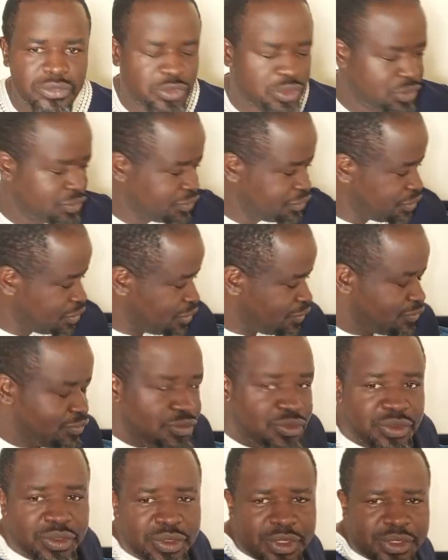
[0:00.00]
If you
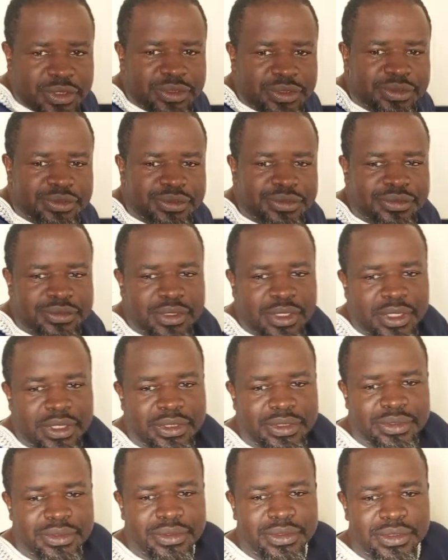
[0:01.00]
have joined,
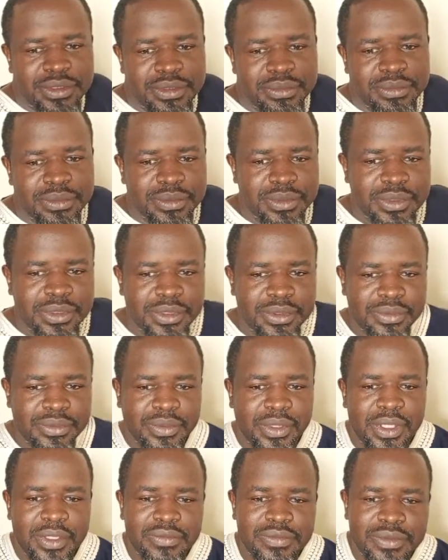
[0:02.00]
write your name. Okay,
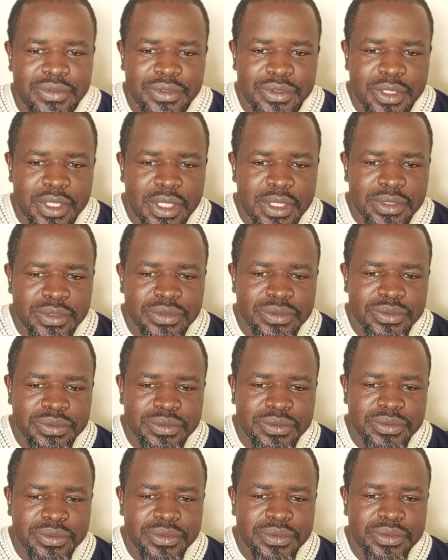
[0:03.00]
we have
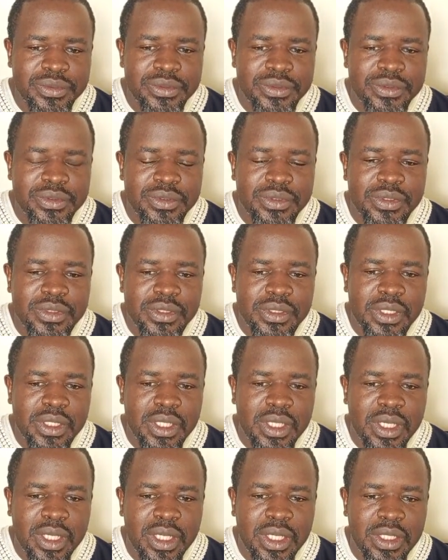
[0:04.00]
Sarajo
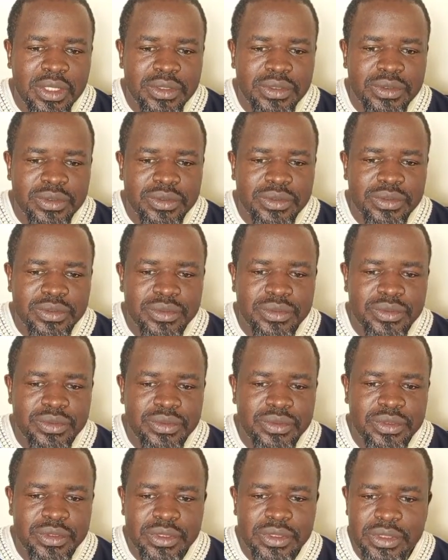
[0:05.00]
has also
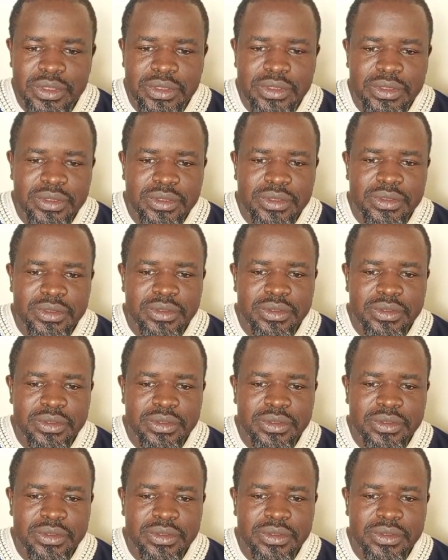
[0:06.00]
joined.